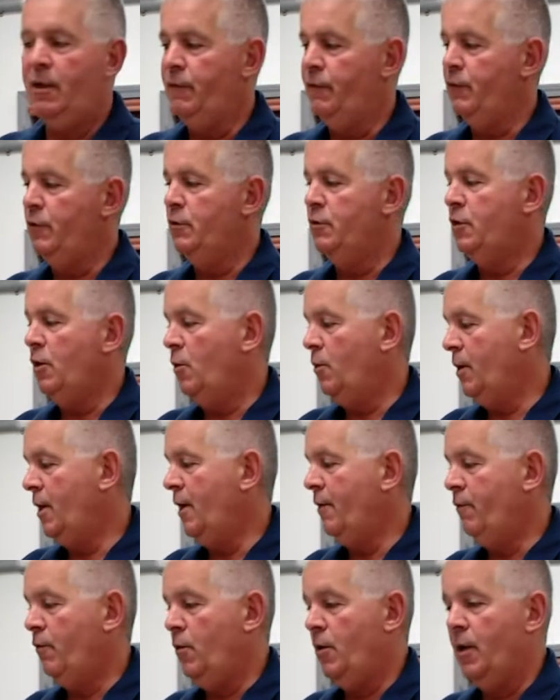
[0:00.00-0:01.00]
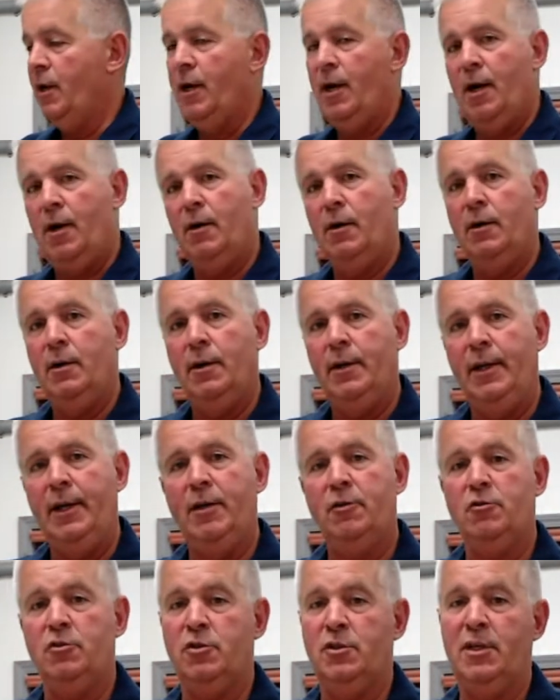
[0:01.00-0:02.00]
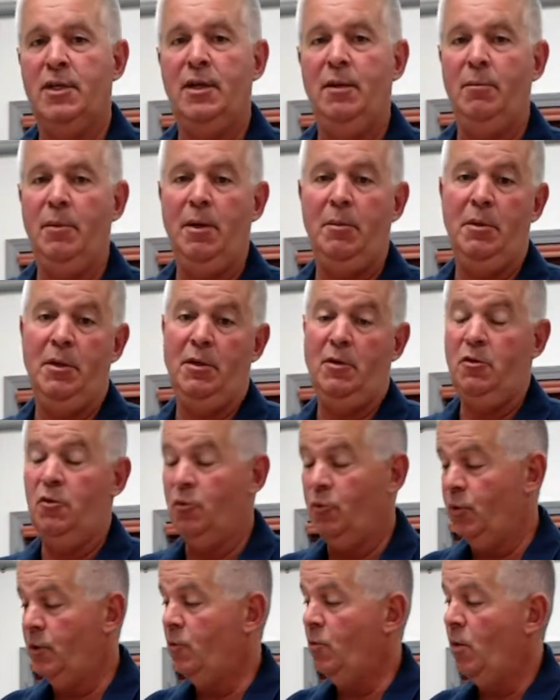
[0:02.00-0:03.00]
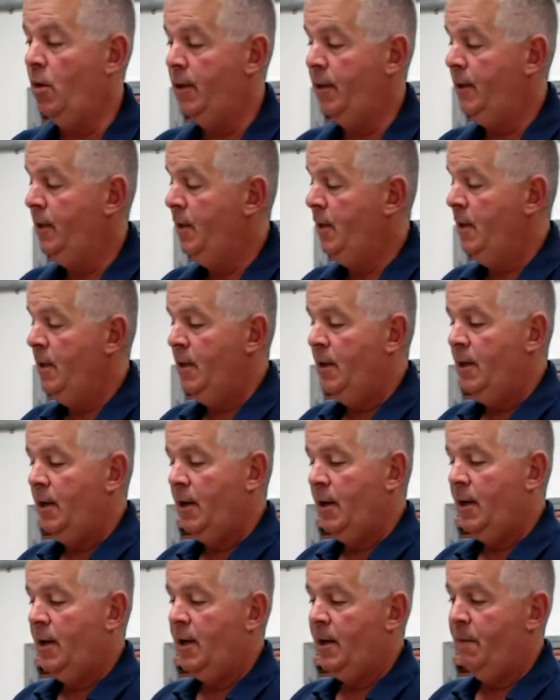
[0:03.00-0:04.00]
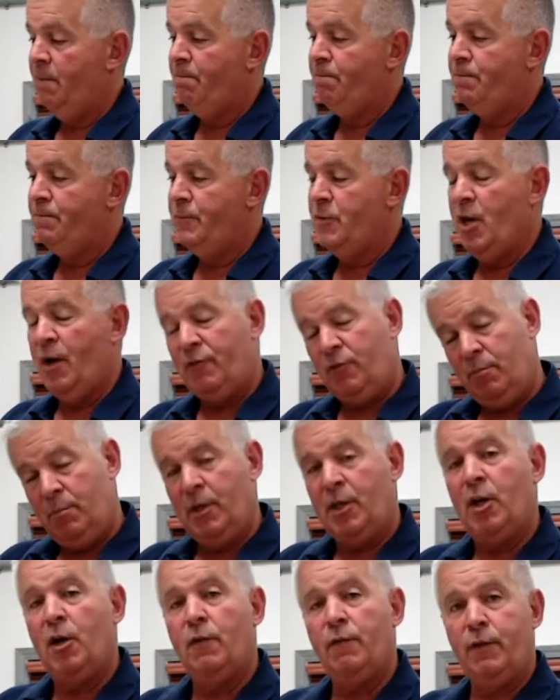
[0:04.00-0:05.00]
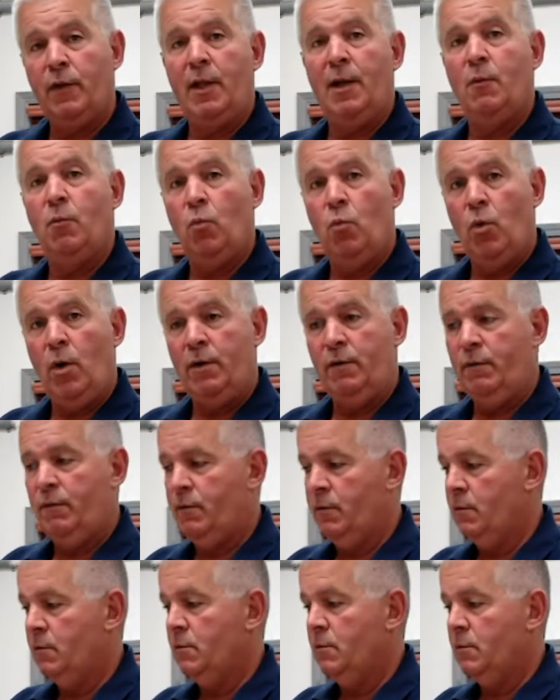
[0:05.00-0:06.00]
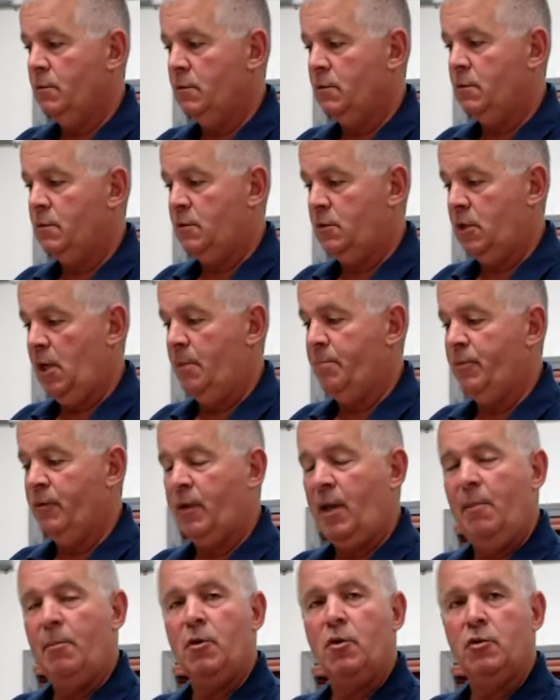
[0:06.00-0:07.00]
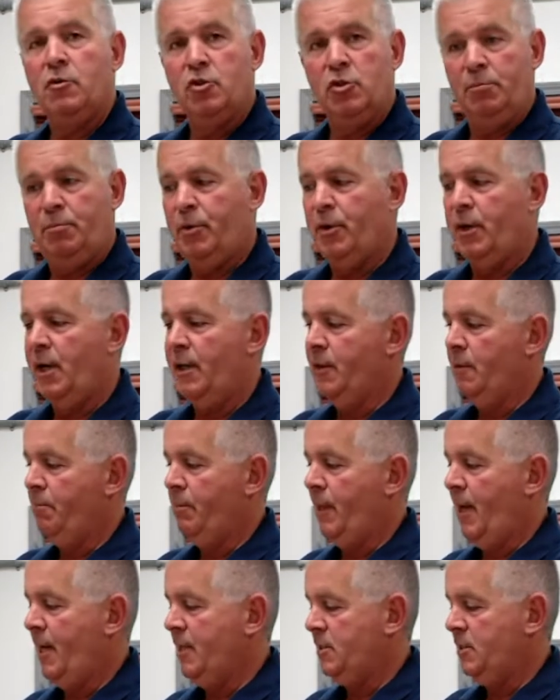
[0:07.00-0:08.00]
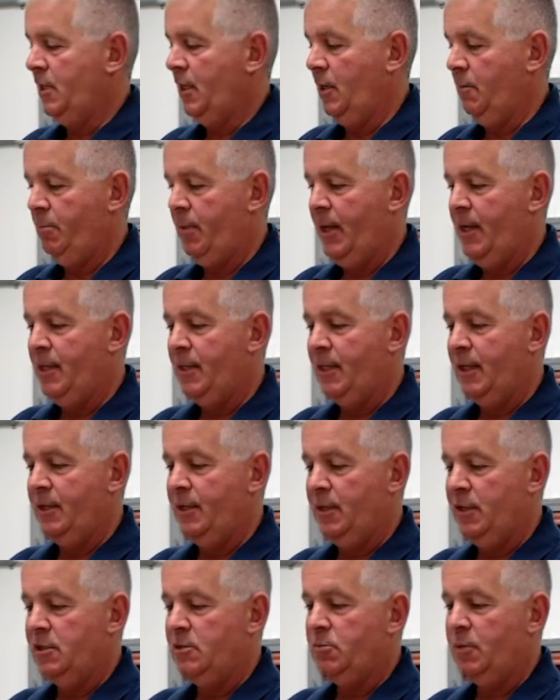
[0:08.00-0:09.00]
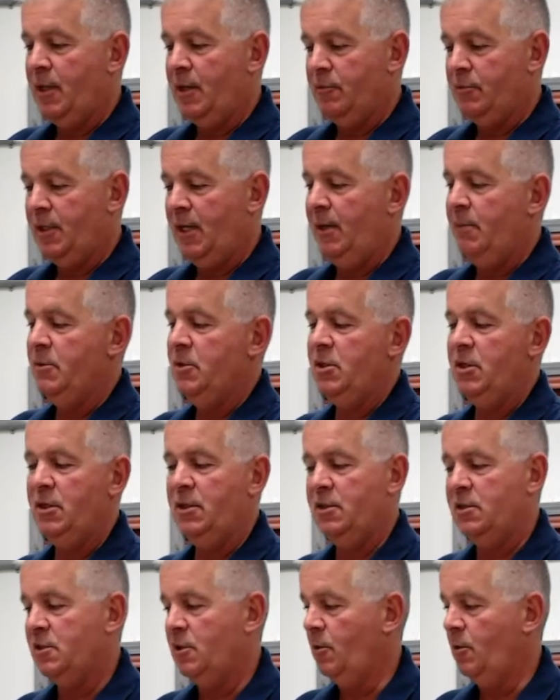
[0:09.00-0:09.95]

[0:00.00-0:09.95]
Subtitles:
If you don't have one and are interested in maybe doing one, you have to be careful on what type of chemicals you put on the plastic and paint on this without damaging it.